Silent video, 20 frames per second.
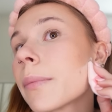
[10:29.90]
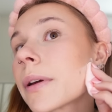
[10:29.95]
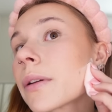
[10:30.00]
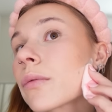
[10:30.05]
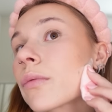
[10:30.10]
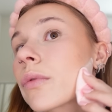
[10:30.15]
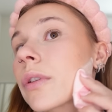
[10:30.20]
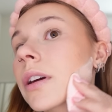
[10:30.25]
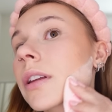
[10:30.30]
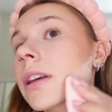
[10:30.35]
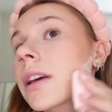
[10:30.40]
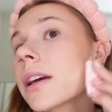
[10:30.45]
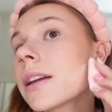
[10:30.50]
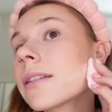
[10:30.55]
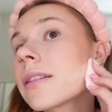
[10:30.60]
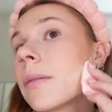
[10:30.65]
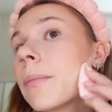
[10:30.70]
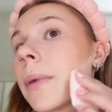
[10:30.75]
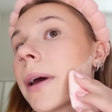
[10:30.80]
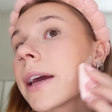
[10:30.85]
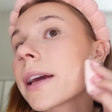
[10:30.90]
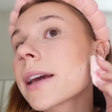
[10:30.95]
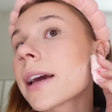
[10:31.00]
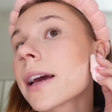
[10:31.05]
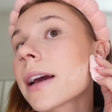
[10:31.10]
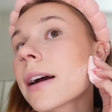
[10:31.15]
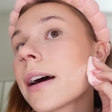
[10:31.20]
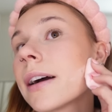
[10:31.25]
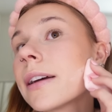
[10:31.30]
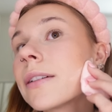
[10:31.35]
been really into
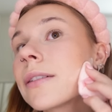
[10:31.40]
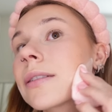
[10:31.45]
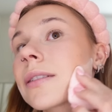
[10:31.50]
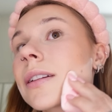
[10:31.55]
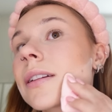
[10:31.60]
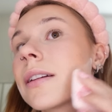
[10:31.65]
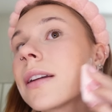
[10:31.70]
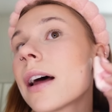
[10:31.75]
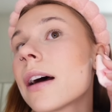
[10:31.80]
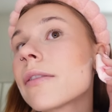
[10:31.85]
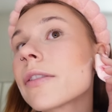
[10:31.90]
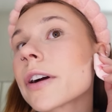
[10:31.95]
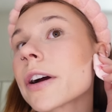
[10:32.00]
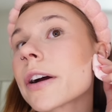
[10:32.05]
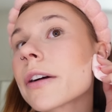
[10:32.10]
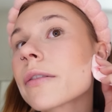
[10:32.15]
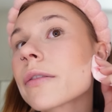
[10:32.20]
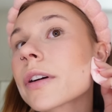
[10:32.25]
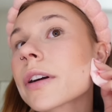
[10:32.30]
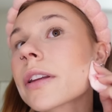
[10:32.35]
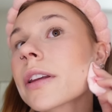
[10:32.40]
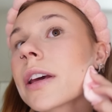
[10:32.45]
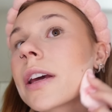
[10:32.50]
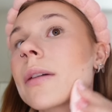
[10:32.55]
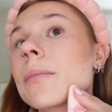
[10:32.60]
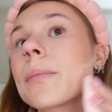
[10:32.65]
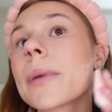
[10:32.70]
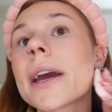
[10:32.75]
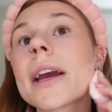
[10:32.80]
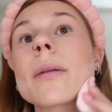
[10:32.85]
baking. I used to never really
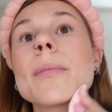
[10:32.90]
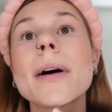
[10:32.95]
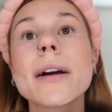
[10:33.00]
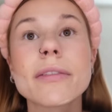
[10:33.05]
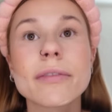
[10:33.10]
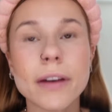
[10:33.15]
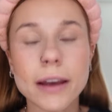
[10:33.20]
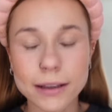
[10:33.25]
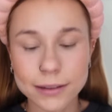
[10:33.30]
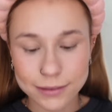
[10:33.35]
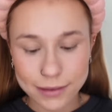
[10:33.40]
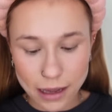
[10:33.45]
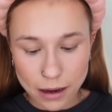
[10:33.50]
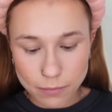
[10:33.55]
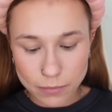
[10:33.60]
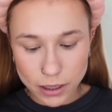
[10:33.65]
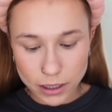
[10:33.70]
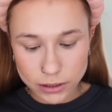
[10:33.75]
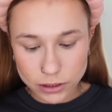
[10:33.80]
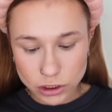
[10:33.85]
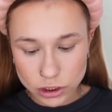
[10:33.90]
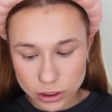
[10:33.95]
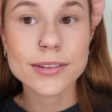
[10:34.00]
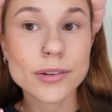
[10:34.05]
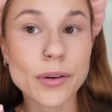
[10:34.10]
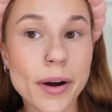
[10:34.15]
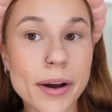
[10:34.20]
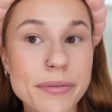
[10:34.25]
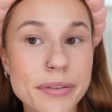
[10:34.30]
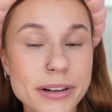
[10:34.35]
bake my face that much.
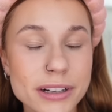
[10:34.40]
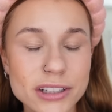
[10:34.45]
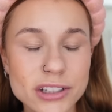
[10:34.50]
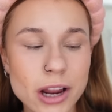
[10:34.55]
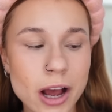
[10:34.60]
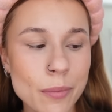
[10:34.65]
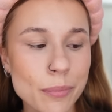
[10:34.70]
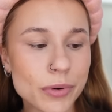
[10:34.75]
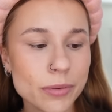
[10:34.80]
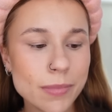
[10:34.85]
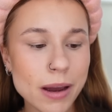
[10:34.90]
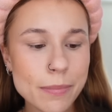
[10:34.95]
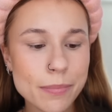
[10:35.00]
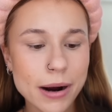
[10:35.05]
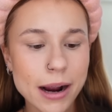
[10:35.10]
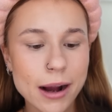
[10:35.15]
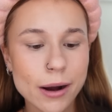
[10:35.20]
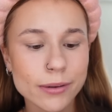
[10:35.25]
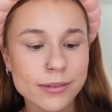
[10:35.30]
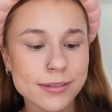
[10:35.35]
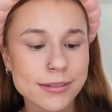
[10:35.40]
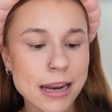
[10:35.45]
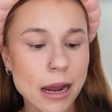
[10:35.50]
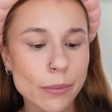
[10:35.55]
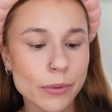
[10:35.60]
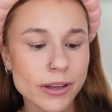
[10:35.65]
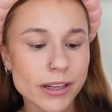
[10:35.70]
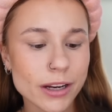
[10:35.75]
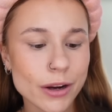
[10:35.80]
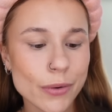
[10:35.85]
So I finished up with my brows. Now
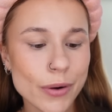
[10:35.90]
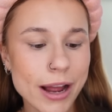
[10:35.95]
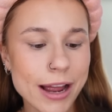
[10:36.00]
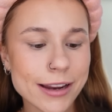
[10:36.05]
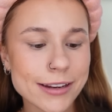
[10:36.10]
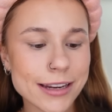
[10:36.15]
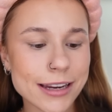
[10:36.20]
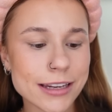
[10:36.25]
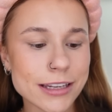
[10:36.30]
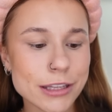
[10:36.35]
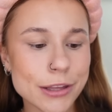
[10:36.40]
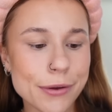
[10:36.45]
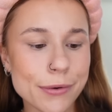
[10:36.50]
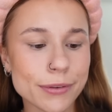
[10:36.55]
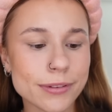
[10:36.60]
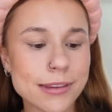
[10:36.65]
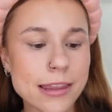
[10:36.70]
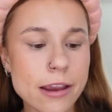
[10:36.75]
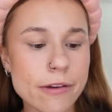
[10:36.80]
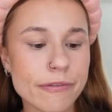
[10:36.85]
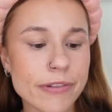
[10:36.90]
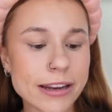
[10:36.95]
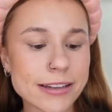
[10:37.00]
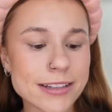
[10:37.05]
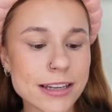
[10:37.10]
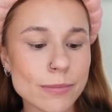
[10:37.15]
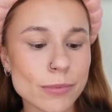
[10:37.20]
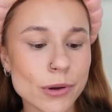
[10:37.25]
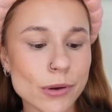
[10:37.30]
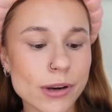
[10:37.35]
we're gonna go ahead and use the
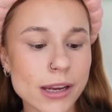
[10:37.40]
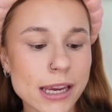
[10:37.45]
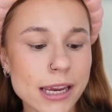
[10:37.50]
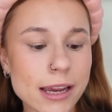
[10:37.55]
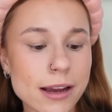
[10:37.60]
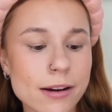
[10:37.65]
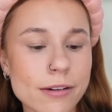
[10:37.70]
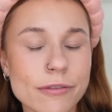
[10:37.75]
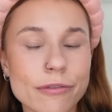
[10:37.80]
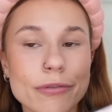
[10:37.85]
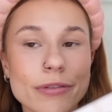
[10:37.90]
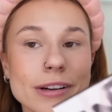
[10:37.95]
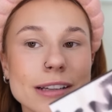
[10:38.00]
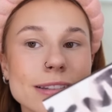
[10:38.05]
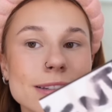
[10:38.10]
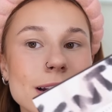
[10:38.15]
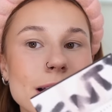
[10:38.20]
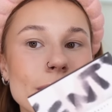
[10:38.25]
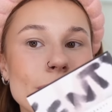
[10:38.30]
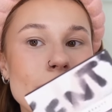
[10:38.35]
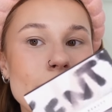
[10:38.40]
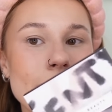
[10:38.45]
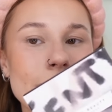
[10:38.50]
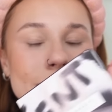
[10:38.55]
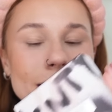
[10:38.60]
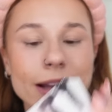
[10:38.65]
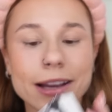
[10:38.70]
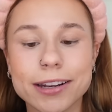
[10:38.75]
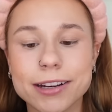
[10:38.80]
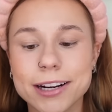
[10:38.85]
Fenty Beauty Freestyle
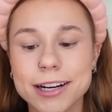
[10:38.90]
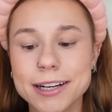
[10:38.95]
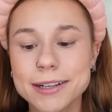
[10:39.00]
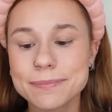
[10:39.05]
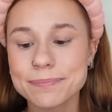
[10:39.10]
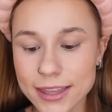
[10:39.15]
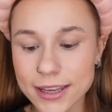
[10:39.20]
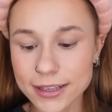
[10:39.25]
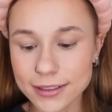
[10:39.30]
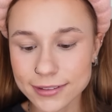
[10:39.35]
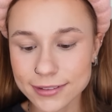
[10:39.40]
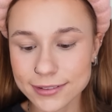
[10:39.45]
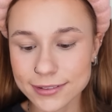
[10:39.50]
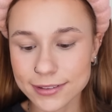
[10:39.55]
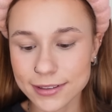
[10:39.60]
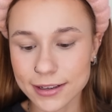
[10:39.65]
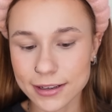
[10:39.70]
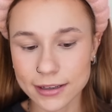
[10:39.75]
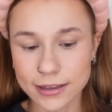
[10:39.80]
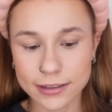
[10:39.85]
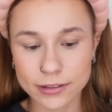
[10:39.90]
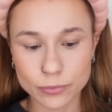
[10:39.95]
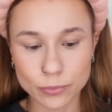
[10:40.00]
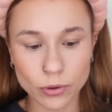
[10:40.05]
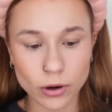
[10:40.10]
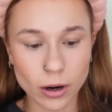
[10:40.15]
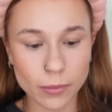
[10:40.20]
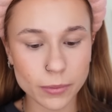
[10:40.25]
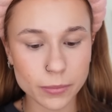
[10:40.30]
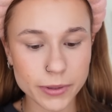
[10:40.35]
Highlighter. This is
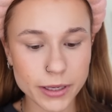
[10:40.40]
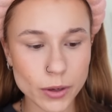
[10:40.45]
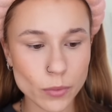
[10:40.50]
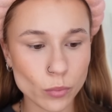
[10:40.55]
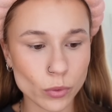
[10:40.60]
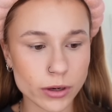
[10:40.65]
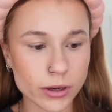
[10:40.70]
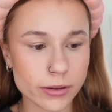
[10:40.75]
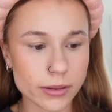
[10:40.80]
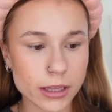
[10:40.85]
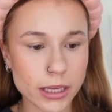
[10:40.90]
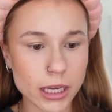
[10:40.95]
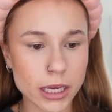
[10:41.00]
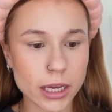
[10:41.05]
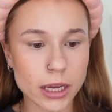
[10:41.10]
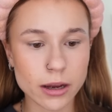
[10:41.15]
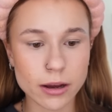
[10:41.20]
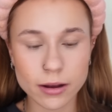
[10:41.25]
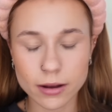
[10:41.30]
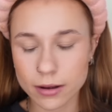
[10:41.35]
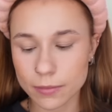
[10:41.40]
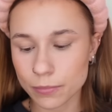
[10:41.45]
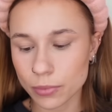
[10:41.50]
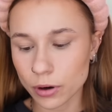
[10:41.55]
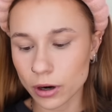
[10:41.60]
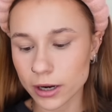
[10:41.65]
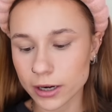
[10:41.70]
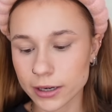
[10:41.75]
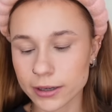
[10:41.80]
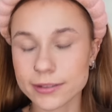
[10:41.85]
probably one of the
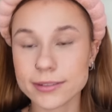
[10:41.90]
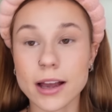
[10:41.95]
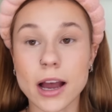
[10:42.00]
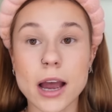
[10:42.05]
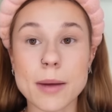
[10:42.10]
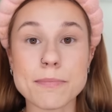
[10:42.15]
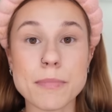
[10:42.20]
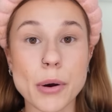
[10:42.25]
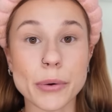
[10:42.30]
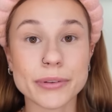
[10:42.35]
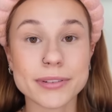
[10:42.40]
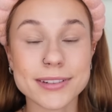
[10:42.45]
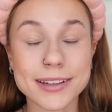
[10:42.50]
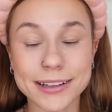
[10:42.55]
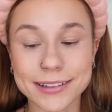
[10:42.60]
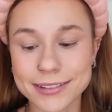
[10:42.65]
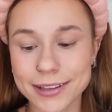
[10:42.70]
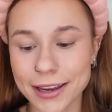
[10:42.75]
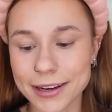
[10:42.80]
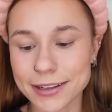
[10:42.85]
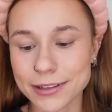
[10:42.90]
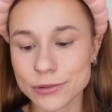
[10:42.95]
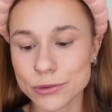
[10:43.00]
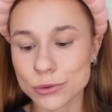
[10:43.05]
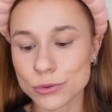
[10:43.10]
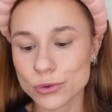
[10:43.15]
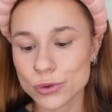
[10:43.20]
products I'm most excited to